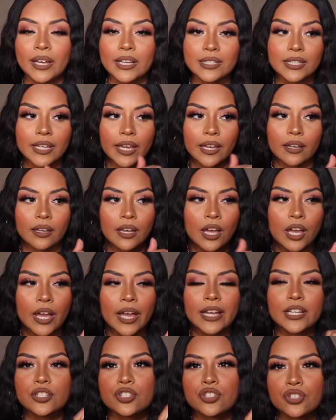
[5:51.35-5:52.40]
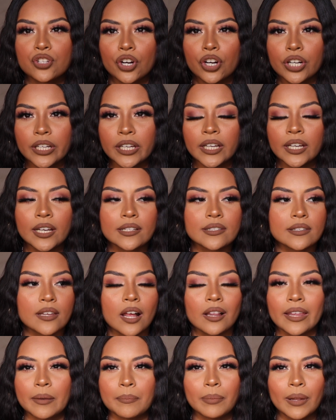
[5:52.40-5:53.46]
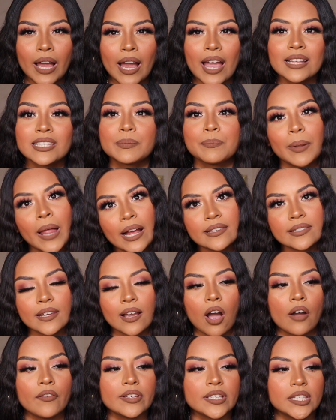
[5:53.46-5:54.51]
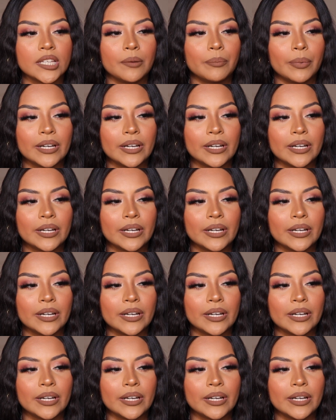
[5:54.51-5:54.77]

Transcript: It's like, it's sturdy. It's not like it's plastic obviously,